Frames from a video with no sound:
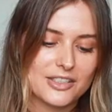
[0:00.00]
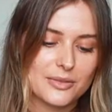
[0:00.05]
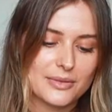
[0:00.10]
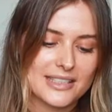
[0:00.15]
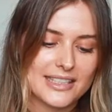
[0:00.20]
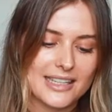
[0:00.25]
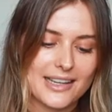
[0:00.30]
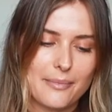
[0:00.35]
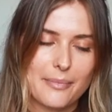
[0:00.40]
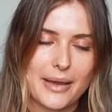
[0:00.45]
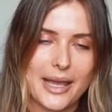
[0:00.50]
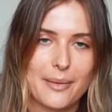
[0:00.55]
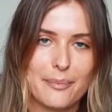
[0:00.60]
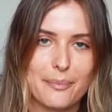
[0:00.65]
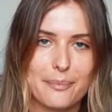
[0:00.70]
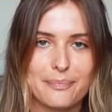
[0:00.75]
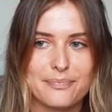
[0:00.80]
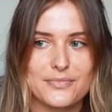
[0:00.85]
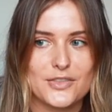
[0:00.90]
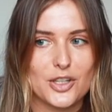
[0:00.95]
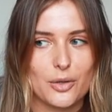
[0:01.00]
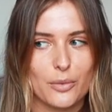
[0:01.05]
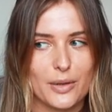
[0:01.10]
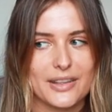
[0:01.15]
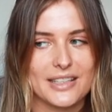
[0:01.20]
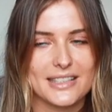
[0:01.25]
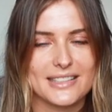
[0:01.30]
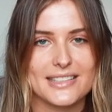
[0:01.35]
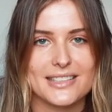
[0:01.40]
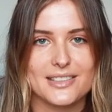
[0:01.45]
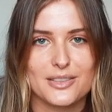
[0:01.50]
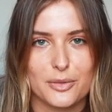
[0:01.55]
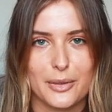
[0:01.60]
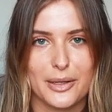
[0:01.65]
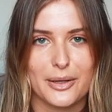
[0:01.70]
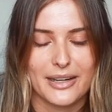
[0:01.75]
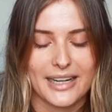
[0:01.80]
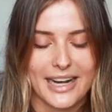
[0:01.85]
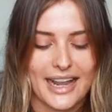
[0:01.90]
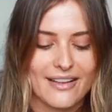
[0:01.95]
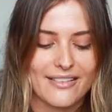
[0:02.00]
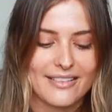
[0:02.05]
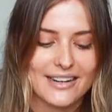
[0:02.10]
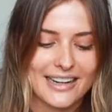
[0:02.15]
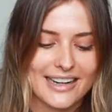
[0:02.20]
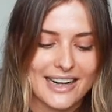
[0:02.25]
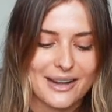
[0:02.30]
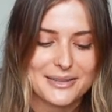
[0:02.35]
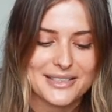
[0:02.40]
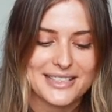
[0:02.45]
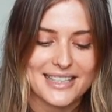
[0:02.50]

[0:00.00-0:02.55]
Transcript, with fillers: and she was like, babe, do you want this Twitter account? And I